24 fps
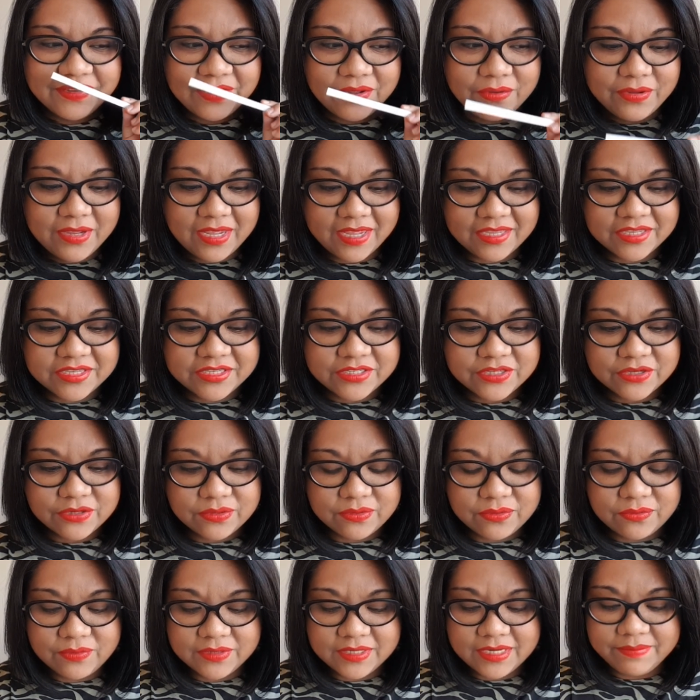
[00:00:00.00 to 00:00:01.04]
Okay,
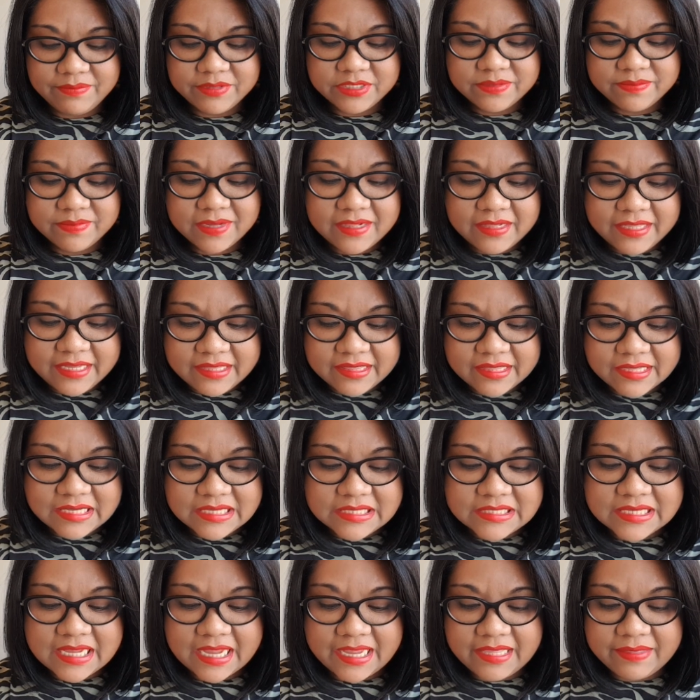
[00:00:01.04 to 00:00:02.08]
so when I'm smelling
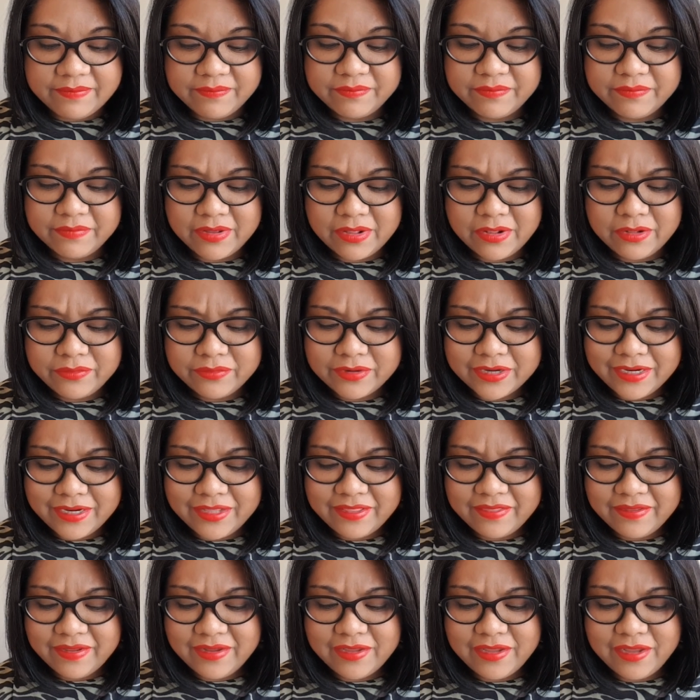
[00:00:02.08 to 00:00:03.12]
this, I'm already
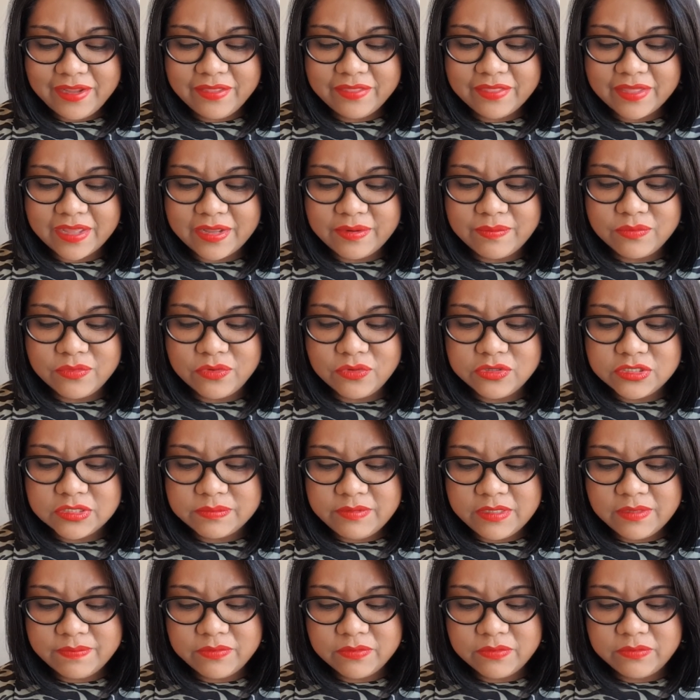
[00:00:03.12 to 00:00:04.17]
thinking that most
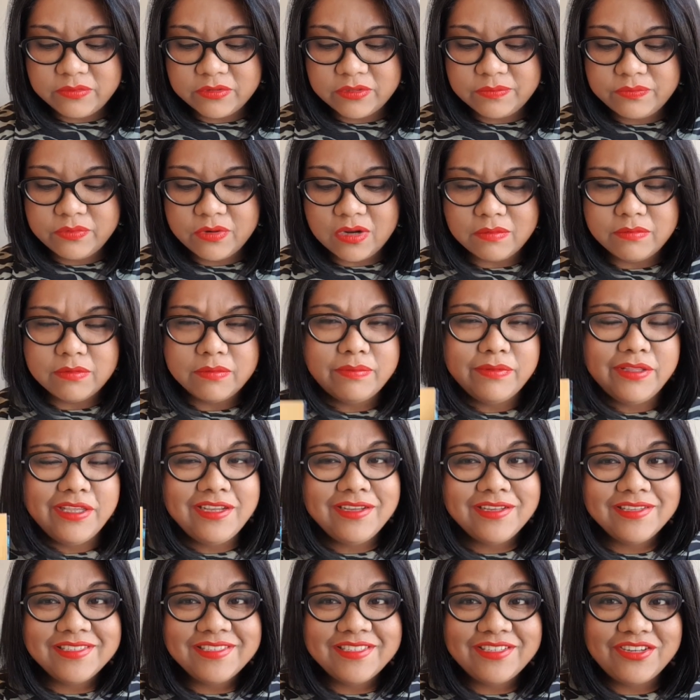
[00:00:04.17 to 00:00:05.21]
people would probably
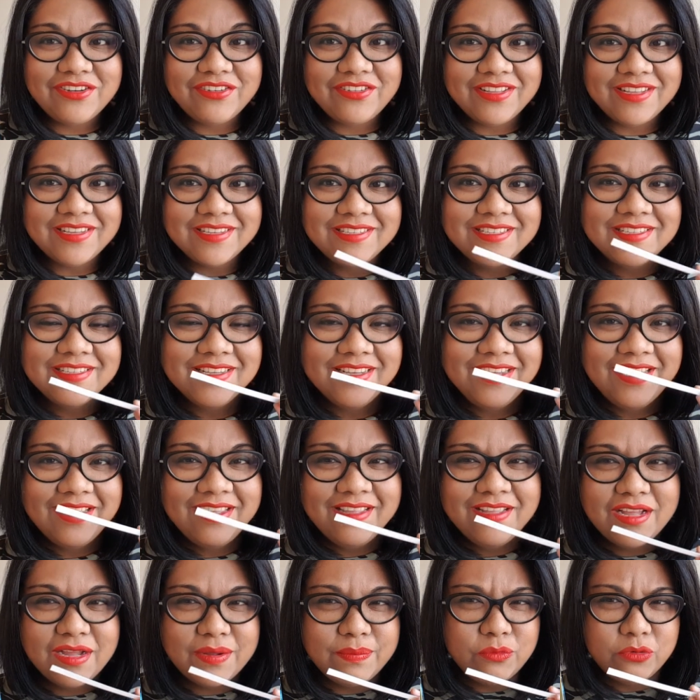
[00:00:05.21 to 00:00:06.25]
consider this
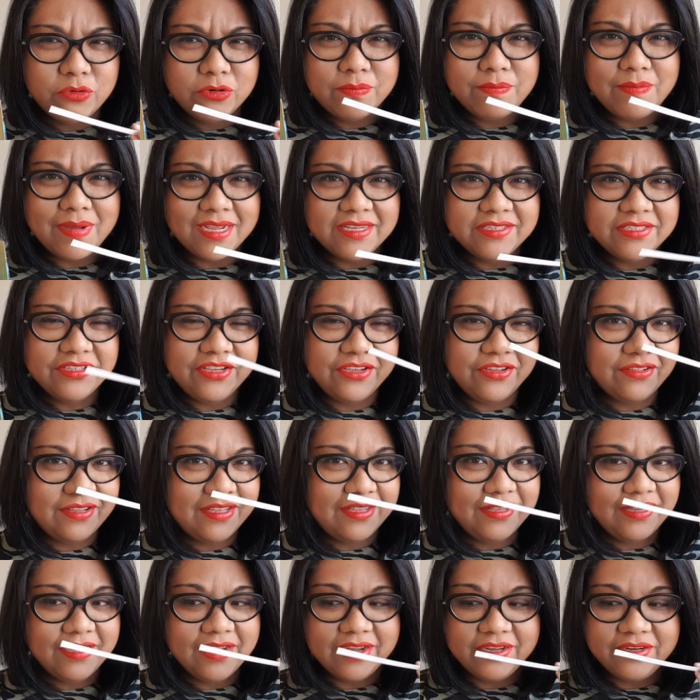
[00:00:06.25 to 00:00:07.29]
a more
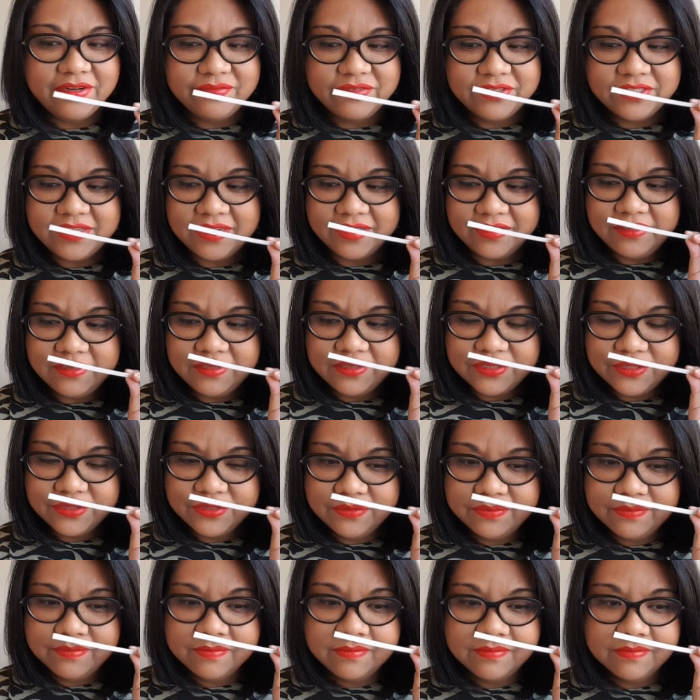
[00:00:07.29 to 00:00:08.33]
masculine kind of scent.
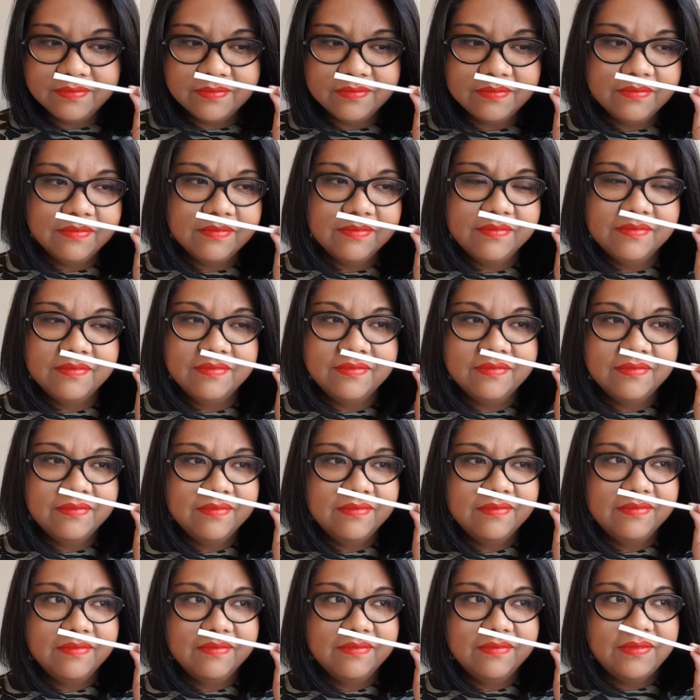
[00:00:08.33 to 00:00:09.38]

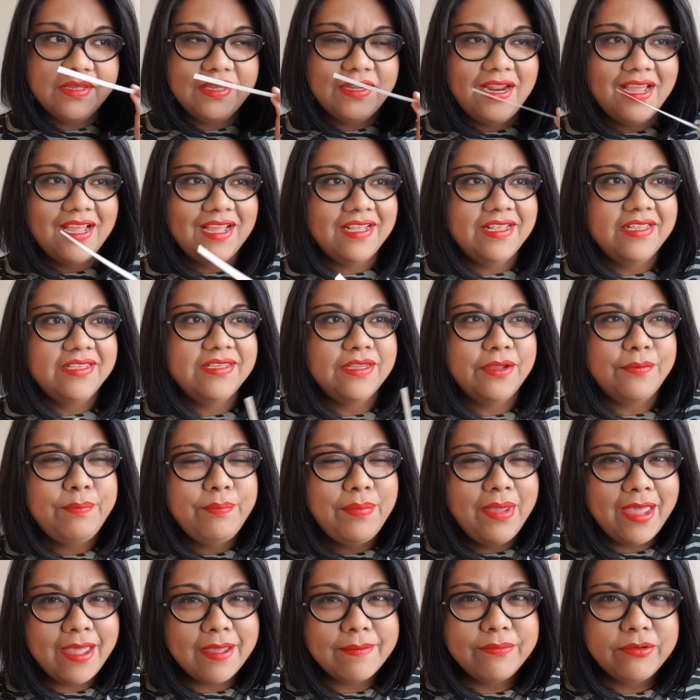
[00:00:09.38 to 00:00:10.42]
It has a
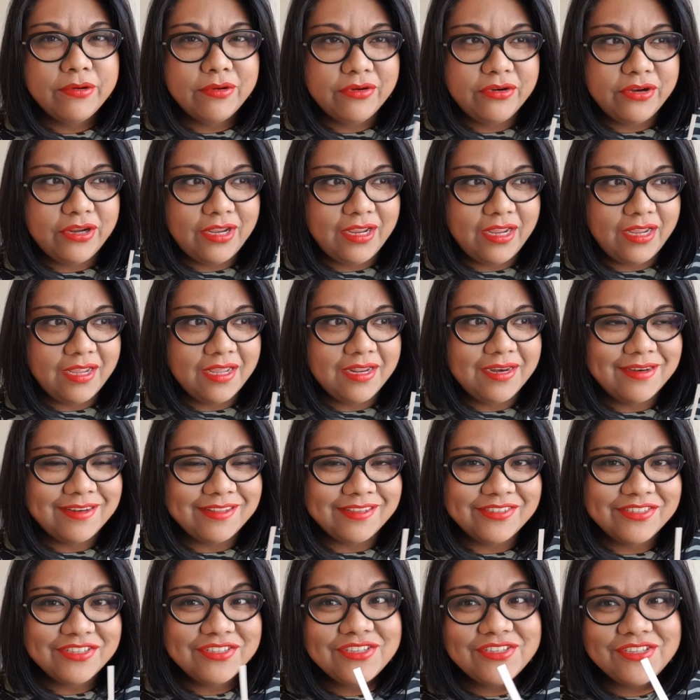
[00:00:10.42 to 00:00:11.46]

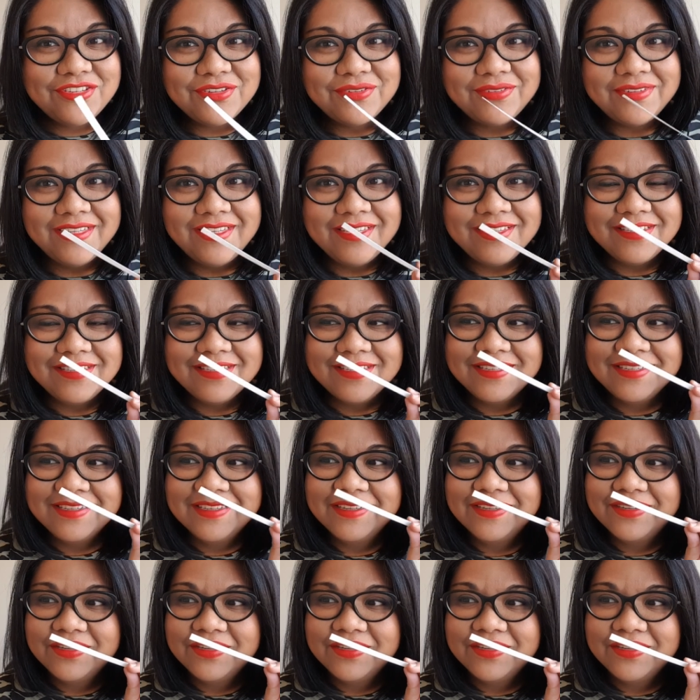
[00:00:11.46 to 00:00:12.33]
pepperiness to it.